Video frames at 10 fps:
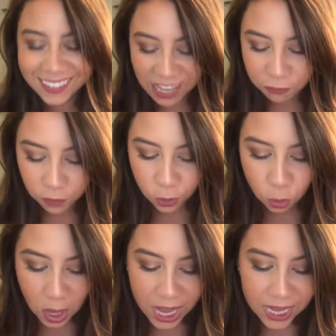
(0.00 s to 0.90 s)
If
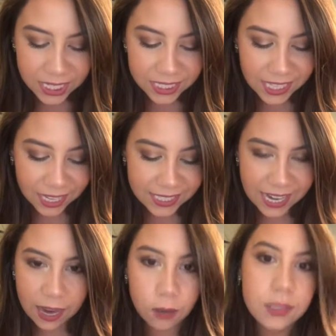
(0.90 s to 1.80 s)
you ducked
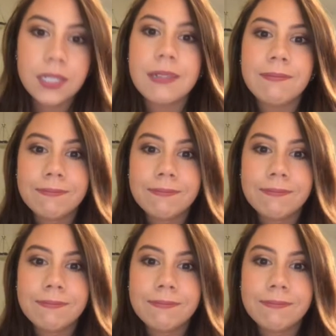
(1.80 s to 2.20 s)
out,